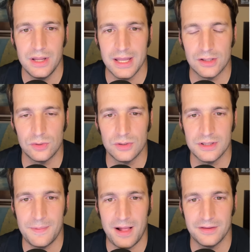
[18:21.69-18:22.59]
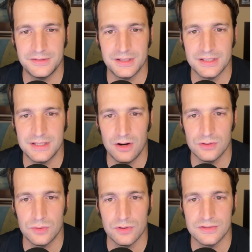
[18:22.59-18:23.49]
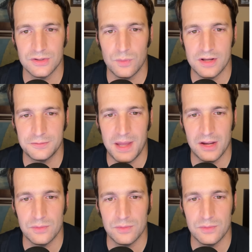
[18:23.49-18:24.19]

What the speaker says: including the Palestinian territories in the West Bank,